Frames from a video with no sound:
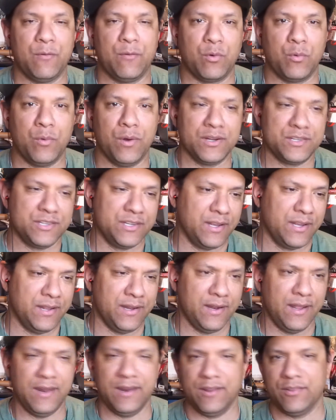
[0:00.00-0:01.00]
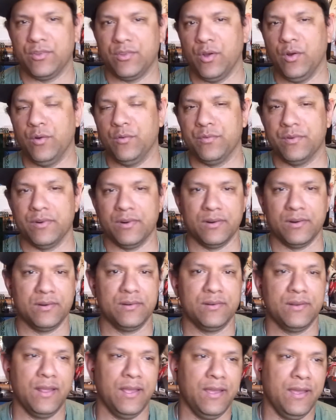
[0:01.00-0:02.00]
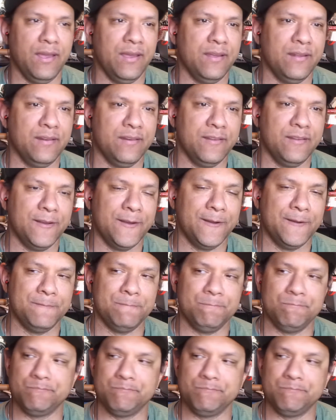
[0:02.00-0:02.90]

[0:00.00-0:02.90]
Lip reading: we're watching it and it's over, and I